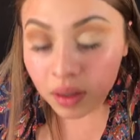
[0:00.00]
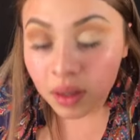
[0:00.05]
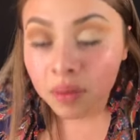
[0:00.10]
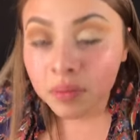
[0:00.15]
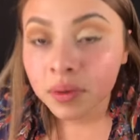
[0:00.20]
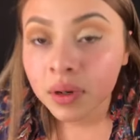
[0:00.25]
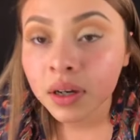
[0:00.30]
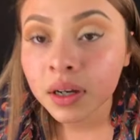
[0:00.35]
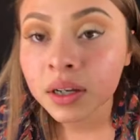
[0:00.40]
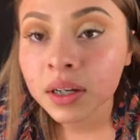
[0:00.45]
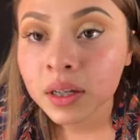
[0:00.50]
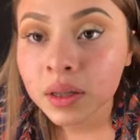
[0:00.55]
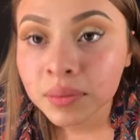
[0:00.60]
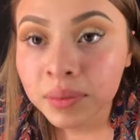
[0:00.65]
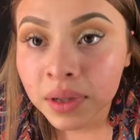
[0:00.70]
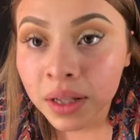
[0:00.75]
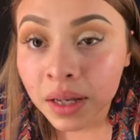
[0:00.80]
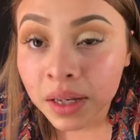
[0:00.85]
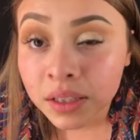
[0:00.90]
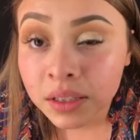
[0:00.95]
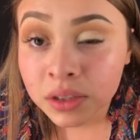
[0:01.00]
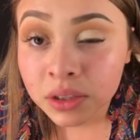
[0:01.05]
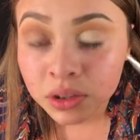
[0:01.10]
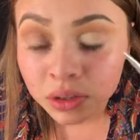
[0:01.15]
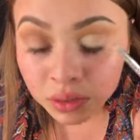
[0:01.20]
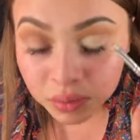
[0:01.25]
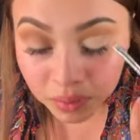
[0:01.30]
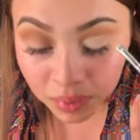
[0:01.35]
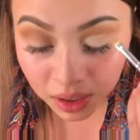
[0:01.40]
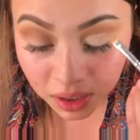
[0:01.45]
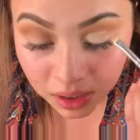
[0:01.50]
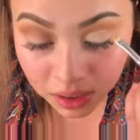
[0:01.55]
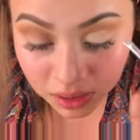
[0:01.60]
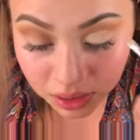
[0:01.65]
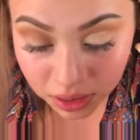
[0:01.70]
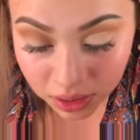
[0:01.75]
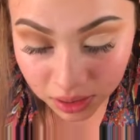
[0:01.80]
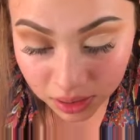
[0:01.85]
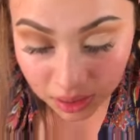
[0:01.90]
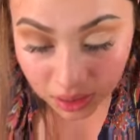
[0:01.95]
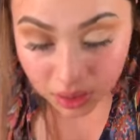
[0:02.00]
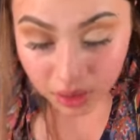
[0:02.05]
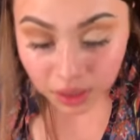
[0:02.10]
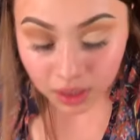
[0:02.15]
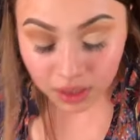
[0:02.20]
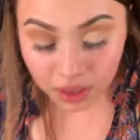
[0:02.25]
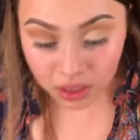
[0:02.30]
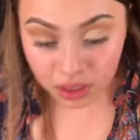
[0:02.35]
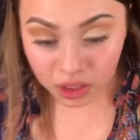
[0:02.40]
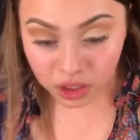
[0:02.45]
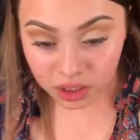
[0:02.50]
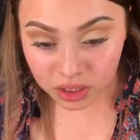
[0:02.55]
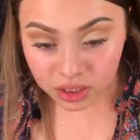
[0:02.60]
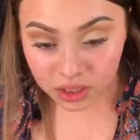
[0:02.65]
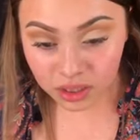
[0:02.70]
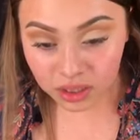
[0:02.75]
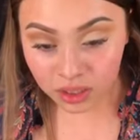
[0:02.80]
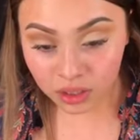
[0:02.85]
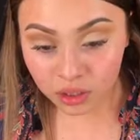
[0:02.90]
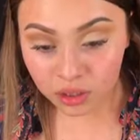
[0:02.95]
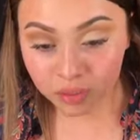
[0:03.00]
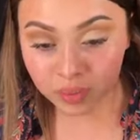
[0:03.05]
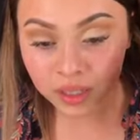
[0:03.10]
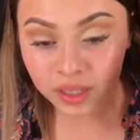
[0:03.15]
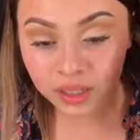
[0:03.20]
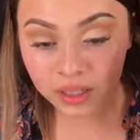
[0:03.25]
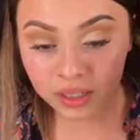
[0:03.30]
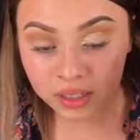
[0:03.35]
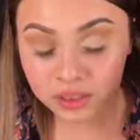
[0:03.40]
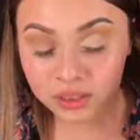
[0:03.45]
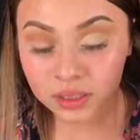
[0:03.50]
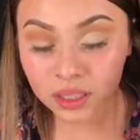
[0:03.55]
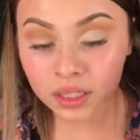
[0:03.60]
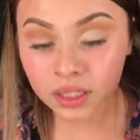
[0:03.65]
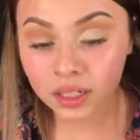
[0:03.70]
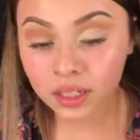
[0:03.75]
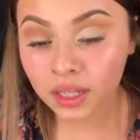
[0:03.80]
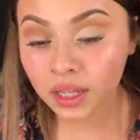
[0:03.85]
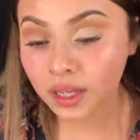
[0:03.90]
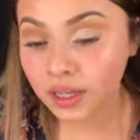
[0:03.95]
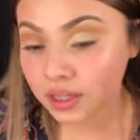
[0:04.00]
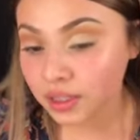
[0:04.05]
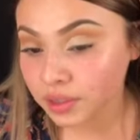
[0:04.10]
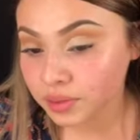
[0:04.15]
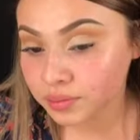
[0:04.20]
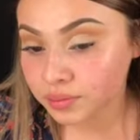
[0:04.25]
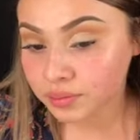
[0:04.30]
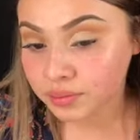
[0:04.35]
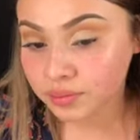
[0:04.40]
I'm not gonna apply too much, just a little bit. It's kind of like